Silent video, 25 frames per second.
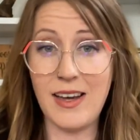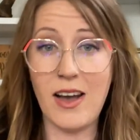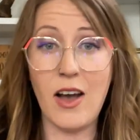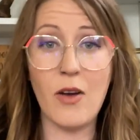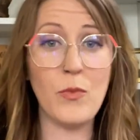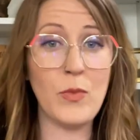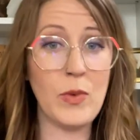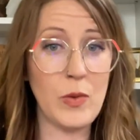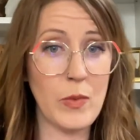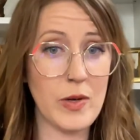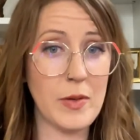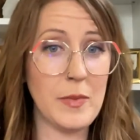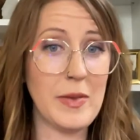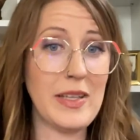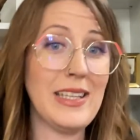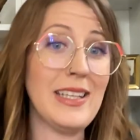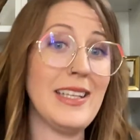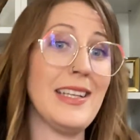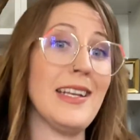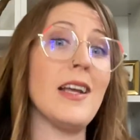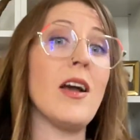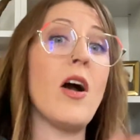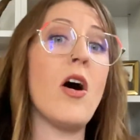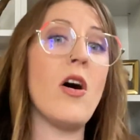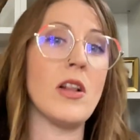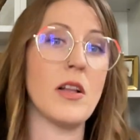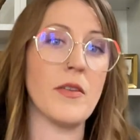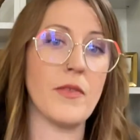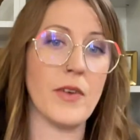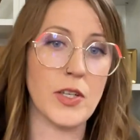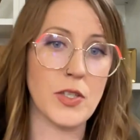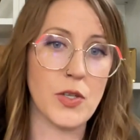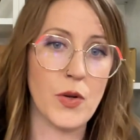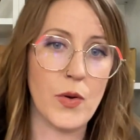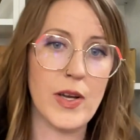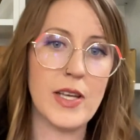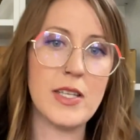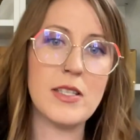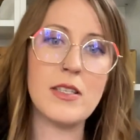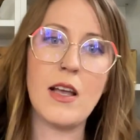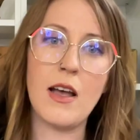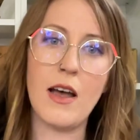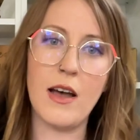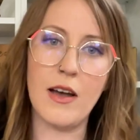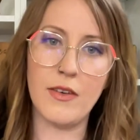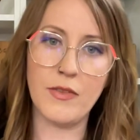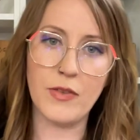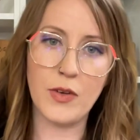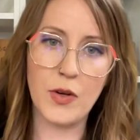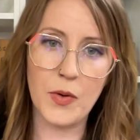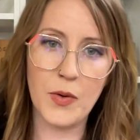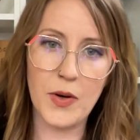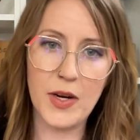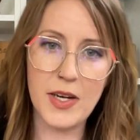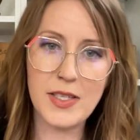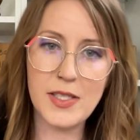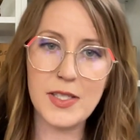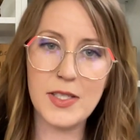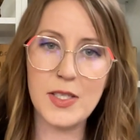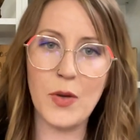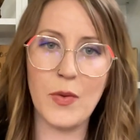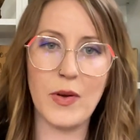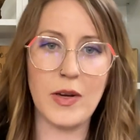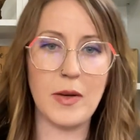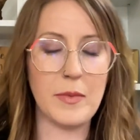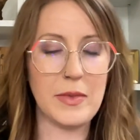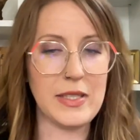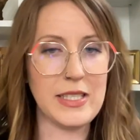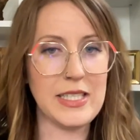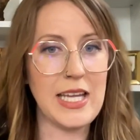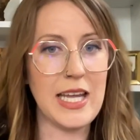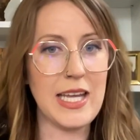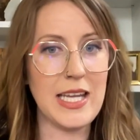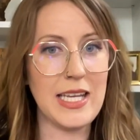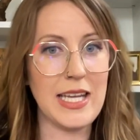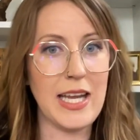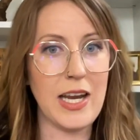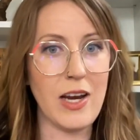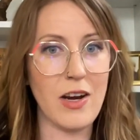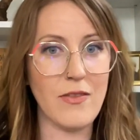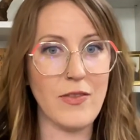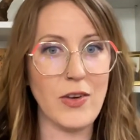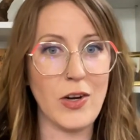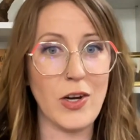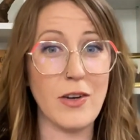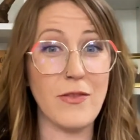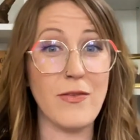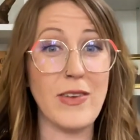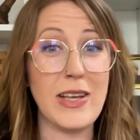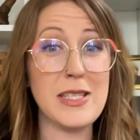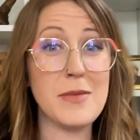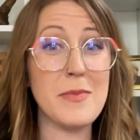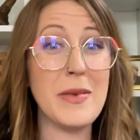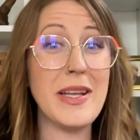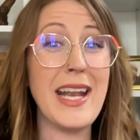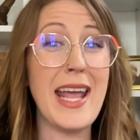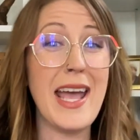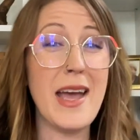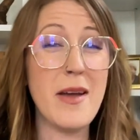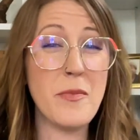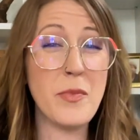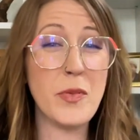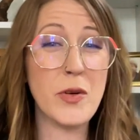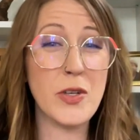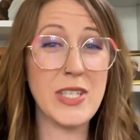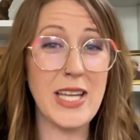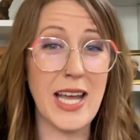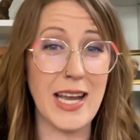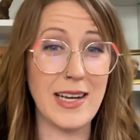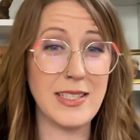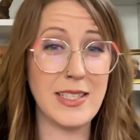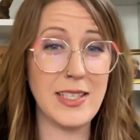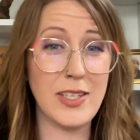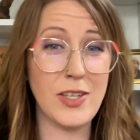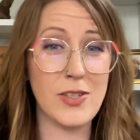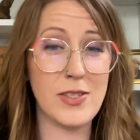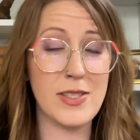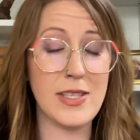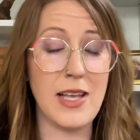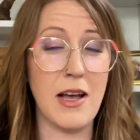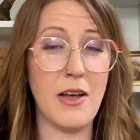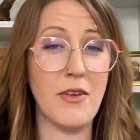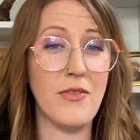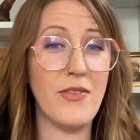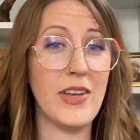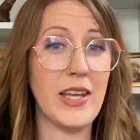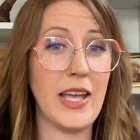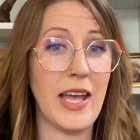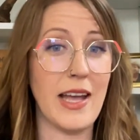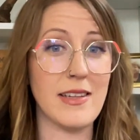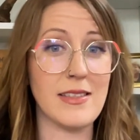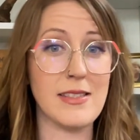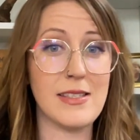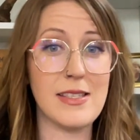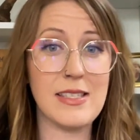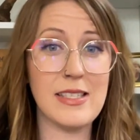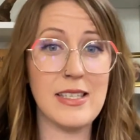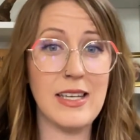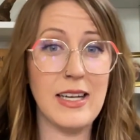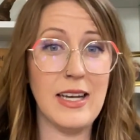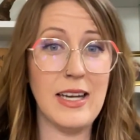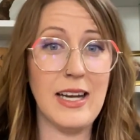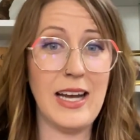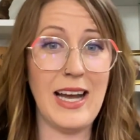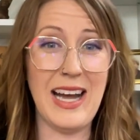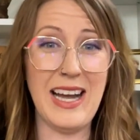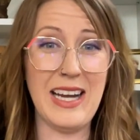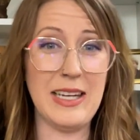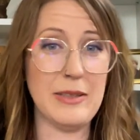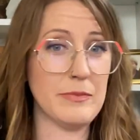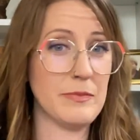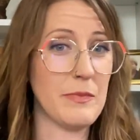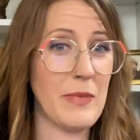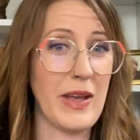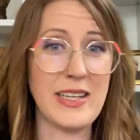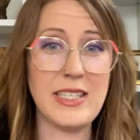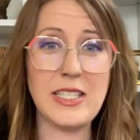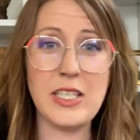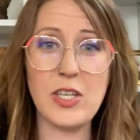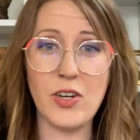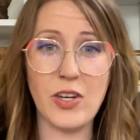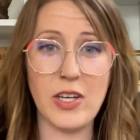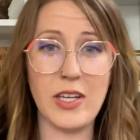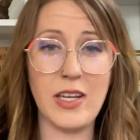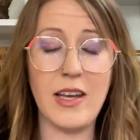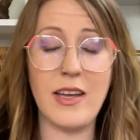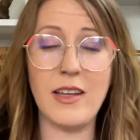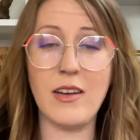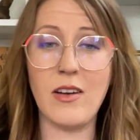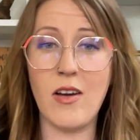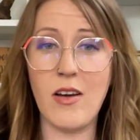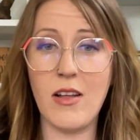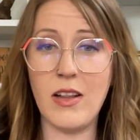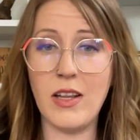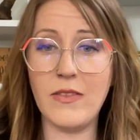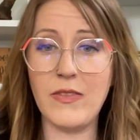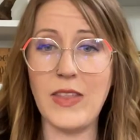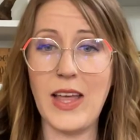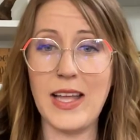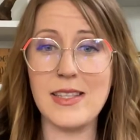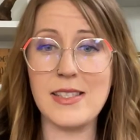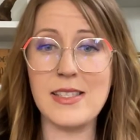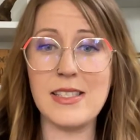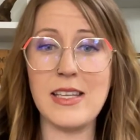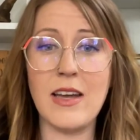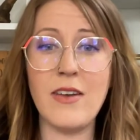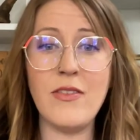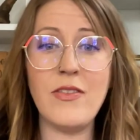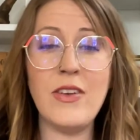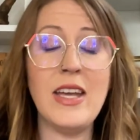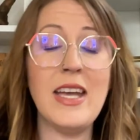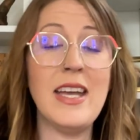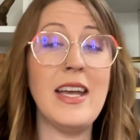We wanna be cleaning all of our toys, of course. You wanna be taking care of your investment and protecting yourself against bacteria and all of that stuff.